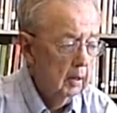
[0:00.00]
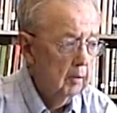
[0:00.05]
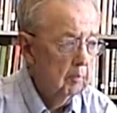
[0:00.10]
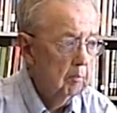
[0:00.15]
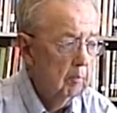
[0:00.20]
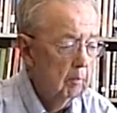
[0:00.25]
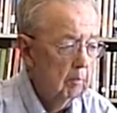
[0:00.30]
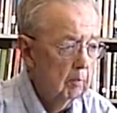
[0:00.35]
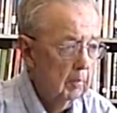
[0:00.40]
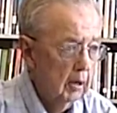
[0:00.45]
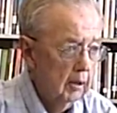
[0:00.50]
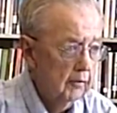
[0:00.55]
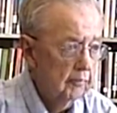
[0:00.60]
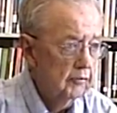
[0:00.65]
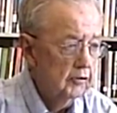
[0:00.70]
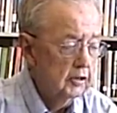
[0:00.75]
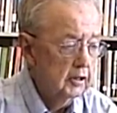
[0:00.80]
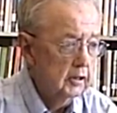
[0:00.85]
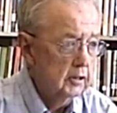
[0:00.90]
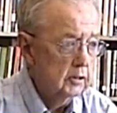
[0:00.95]
In
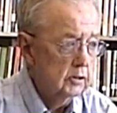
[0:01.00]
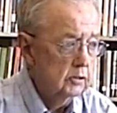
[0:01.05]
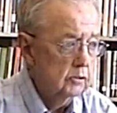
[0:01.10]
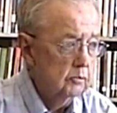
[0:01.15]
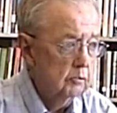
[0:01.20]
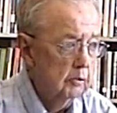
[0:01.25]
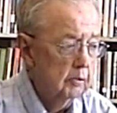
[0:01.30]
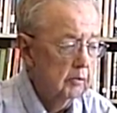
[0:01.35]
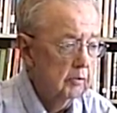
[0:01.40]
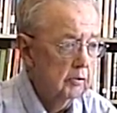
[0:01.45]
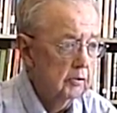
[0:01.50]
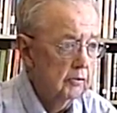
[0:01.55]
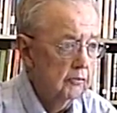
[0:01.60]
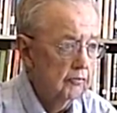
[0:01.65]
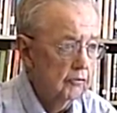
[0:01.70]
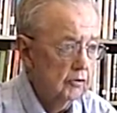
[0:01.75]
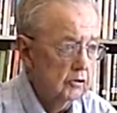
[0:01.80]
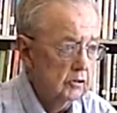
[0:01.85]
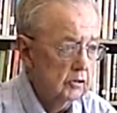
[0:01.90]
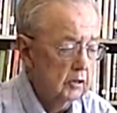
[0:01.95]
Marfa, Texas, we were in the
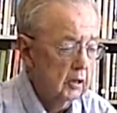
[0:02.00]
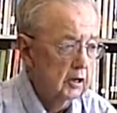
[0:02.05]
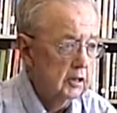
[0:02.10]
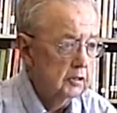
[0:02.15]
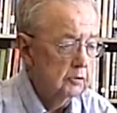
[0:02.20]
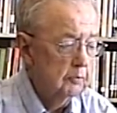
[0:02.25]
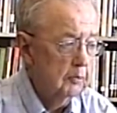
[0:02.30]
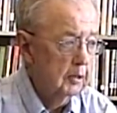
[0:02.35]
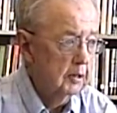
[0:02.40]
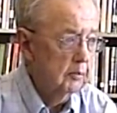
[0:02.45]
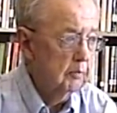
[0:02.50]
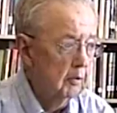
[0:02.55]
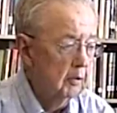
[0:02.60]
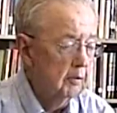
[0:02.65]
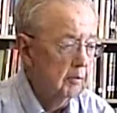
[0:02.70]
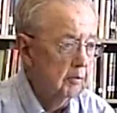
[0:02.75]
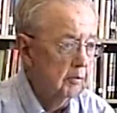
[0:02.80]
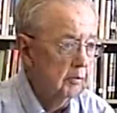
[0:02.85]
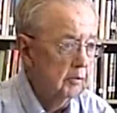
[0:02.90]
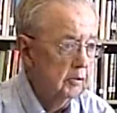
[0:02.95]
first class. By way,
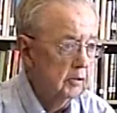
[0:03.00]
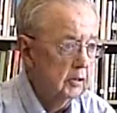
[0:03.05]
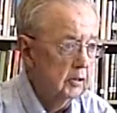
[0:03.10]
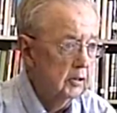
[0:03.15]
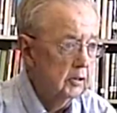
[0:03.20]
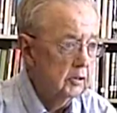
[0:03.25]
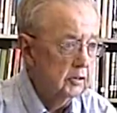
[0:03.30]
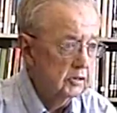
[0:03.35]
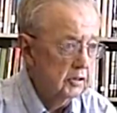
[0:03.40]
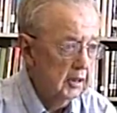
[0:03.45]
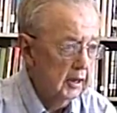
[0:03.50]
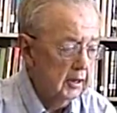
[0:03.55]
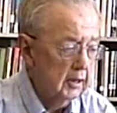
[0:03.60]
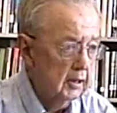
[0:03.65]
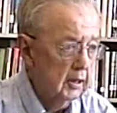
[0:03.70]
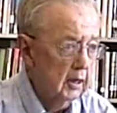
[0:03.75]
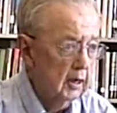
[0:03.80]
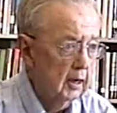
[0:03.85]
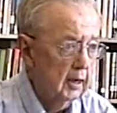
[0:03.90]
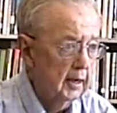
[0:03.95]
we were in the
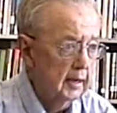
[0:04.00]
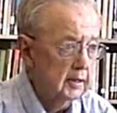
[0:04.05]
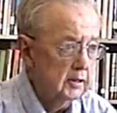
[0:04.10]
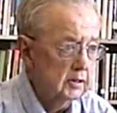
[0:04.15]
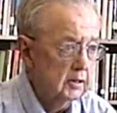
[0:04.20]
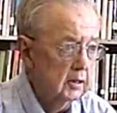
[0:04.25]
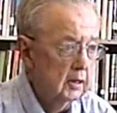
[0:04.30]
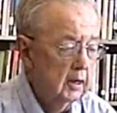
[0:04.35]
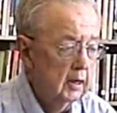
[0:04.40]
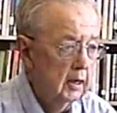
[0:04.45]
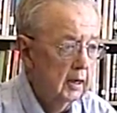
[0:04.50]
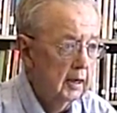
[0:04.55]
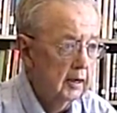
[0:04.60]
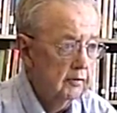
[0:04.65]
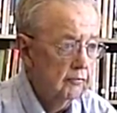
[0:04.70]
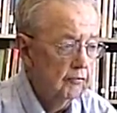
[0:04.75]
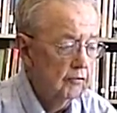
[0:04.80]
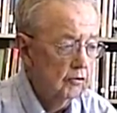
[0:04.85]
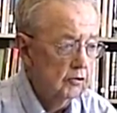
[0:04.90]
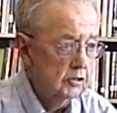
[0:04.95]
second class at
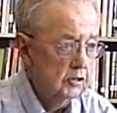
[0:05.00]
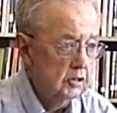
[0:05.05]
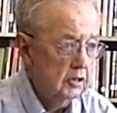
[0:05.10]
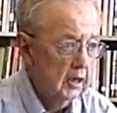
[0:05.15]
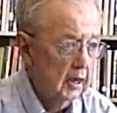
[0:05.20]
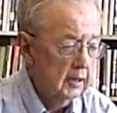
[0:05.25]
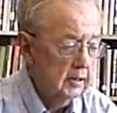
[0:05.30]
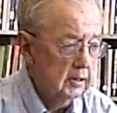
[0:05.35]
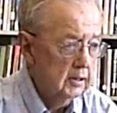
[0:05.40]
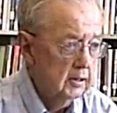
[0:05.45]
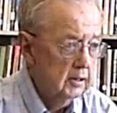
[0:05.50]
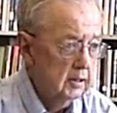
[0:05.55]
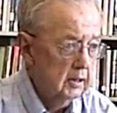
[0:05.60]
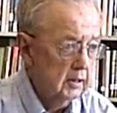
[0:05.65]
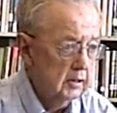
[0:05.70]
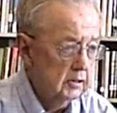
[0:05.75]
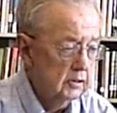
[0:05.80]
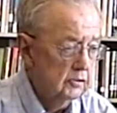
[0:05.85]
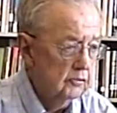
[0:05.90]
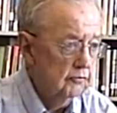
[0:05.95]
Fort Stockton,
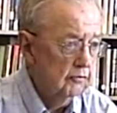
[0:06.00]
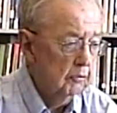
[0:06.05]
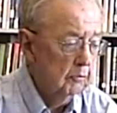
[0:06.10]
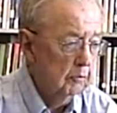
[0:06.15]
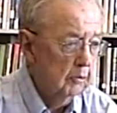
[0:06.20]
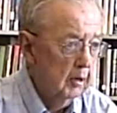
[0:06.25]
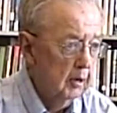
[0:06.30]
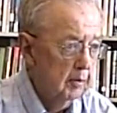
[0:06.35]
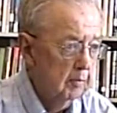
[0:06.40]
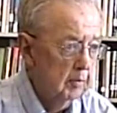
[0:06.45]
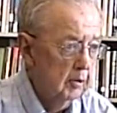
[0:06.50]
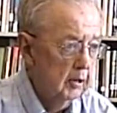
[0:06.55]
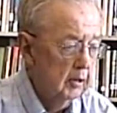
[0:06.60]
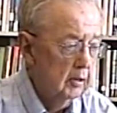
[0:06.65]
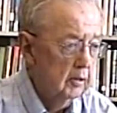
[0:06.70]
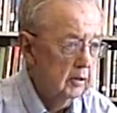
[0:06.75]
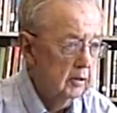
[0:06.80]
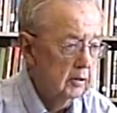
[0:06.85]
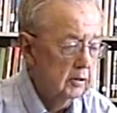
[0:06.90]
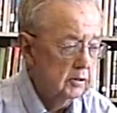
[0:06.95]
Texas for
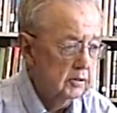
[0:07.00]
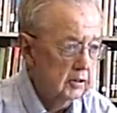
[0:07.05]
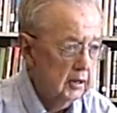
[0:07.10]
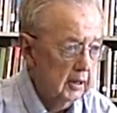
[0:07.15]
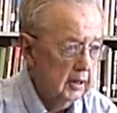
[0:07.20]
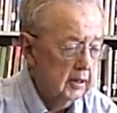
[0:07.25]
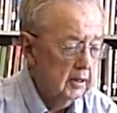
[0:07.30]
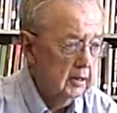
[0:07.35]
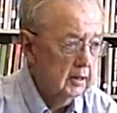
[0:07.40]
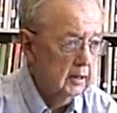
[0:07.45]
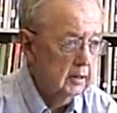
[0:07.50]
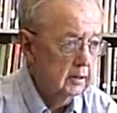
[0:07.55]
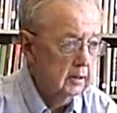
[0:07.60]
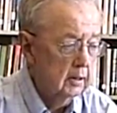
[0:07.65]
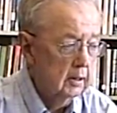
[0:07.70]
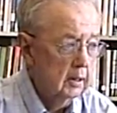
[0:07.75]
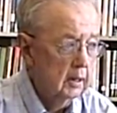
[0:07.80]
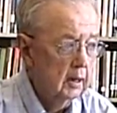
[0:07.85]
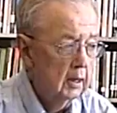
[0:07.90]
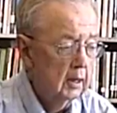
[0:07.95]
primary, the second
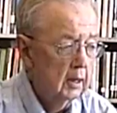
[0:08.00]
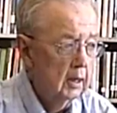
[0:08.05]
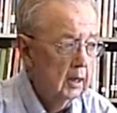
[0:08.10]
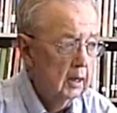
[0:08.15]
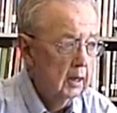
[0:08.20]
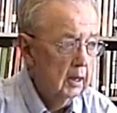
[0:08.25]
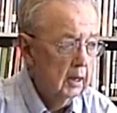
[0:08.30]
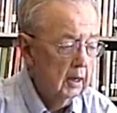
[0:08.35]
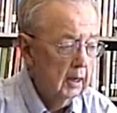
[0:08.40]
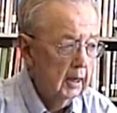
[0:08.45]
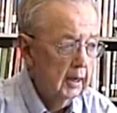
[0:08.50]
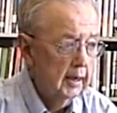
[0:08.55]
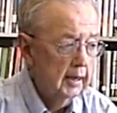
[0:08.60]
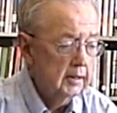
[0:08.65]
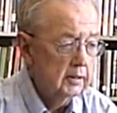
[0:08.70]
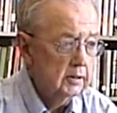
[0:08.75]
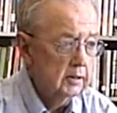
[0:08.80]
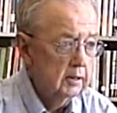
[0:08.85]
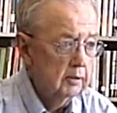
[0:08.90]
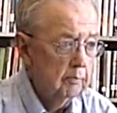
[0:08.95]

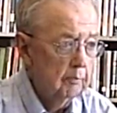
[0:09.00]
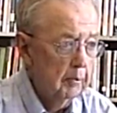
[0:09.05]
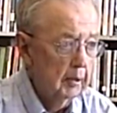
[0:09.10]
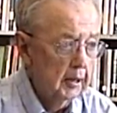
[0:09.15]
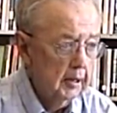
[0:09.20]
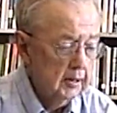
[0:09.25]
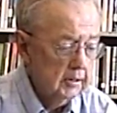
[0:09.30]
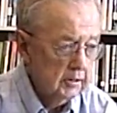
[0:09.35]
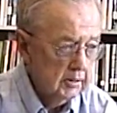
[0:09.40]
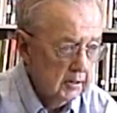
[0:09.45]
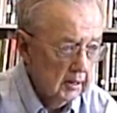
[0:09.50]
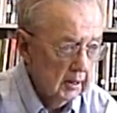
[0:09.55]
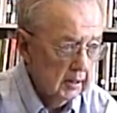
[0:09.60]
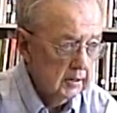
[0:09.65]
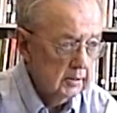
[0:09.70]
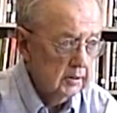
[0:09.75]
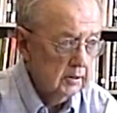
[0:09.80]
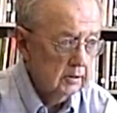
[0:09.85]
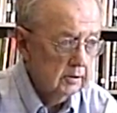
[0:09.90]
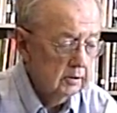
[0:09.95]
class at Pecos,
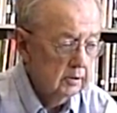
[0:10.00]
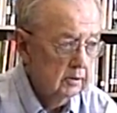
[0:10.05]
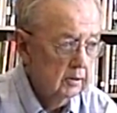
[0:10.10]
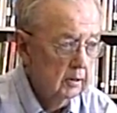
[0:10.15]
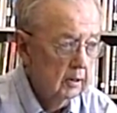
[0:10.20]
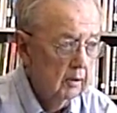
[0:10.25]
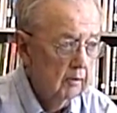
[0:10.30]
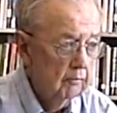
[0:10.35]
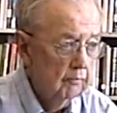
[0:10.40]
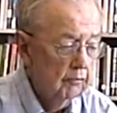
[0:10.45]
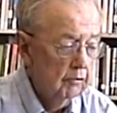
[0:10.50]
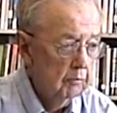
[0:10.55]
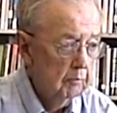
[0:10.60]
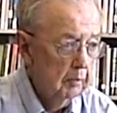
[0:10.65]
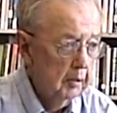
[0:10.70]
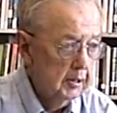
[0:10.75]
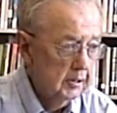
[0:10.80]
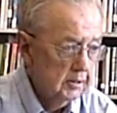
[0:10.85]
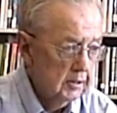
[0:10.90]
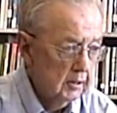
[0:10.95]
Texas for
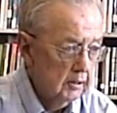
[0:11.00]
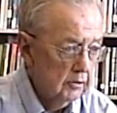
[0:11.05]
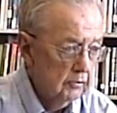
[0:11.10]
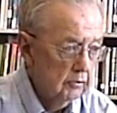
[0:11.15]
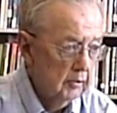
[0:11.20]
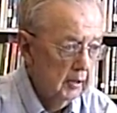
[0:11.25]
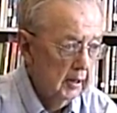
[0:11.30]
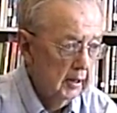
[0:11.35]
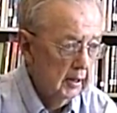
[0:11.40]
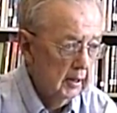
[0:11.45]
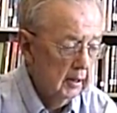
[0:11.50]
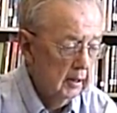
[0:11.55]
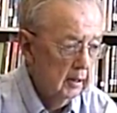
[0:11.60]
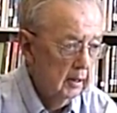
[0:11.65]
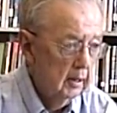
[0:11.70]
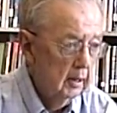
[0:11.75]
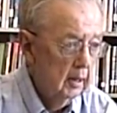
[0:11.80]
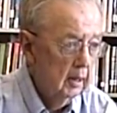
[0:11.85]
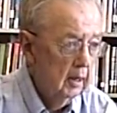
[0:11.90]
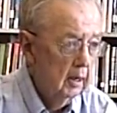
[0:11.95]
basic training,
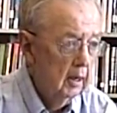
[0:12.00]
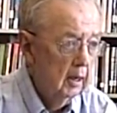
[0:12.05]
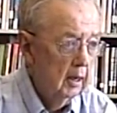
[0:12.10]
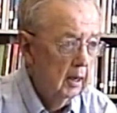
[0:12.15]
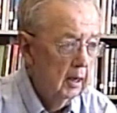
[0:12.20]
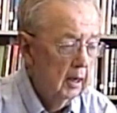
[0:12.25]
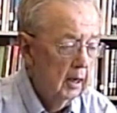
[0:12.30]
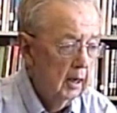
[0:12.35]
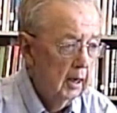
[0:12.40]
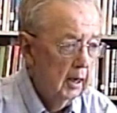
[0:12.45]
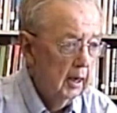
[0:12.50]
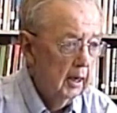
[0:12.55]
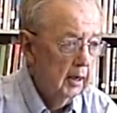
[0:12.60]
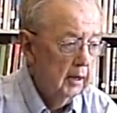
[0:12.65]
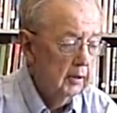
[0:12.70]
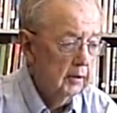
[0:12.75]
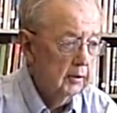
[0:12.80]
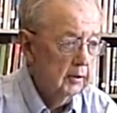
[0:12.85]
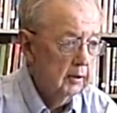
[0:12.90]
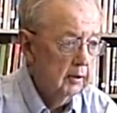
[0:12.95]

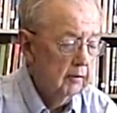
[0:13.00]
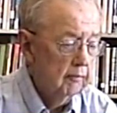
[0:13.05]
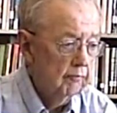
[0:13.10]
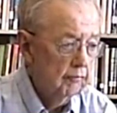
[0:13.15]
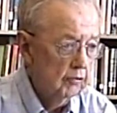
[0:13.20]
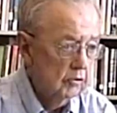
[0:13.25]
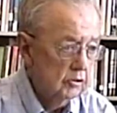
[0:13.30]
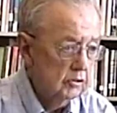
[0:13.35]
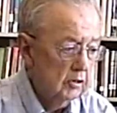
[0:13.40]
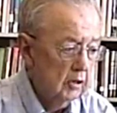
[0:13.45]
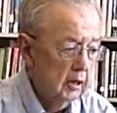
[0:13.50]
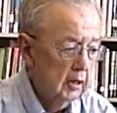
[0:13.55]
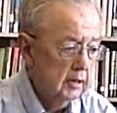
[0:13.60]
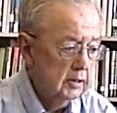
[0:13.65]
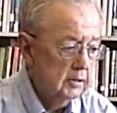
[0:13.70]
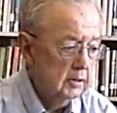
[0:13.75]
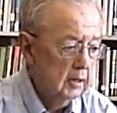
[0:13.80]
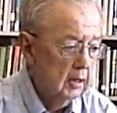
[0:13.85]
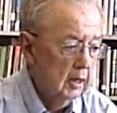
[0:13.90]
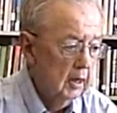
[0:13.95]
and the first
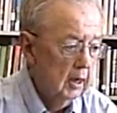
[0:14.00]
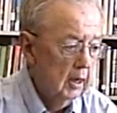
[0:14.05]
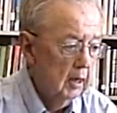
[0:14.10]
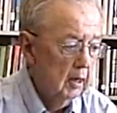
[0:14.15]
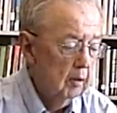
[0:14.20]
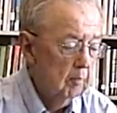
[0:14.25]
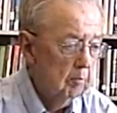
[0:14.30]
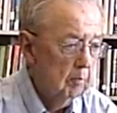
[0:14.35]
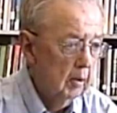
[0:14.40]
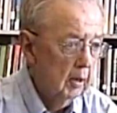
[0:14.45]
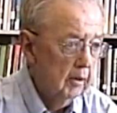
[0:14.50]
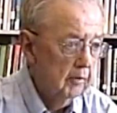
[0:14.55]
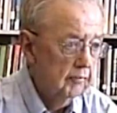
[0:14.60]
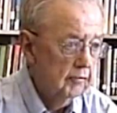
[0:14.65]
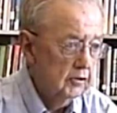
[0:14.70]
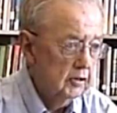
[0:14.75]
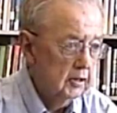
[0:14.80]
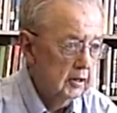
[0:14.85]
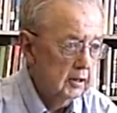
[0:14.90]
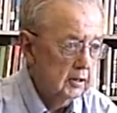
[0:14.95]
class at
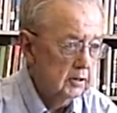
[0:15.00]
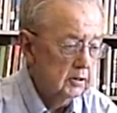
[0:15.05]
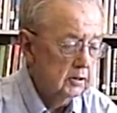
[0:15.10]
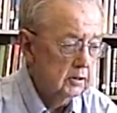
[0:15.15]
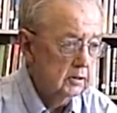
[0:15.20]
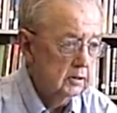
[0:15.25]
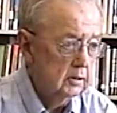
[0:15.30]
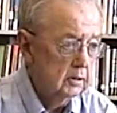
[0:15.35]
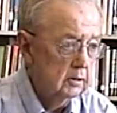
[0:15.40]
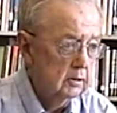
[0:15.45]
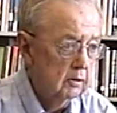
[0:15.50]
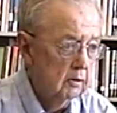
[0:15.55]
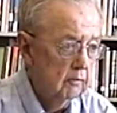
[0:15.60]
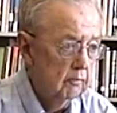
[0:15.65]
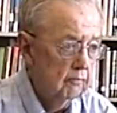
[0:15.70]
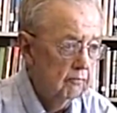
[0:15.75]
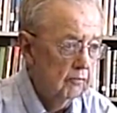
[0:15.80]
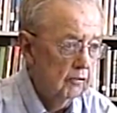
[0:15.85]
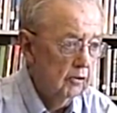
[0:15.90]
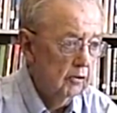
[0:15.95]
Marfa, Texas
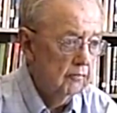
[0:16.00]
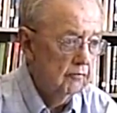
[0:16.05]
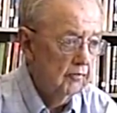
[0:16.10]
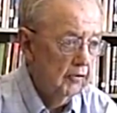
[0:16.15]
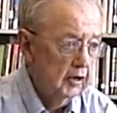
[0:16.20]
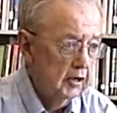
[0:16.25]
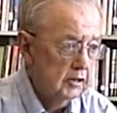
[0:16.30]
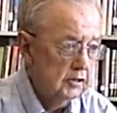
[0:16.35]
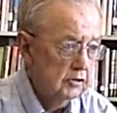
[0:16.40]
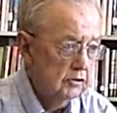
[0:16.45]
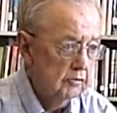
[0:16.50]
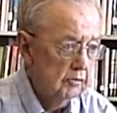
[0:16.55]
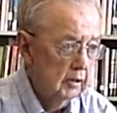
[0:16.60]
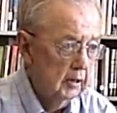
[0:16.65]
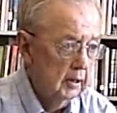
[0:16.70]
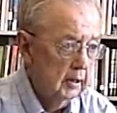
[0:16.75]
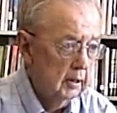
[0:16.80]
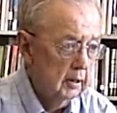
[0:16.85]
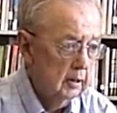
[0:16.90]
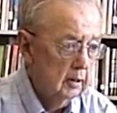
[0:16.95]
for advanced
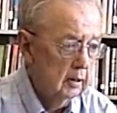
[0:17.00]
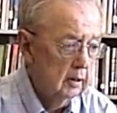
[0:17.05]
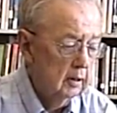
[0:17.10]
training.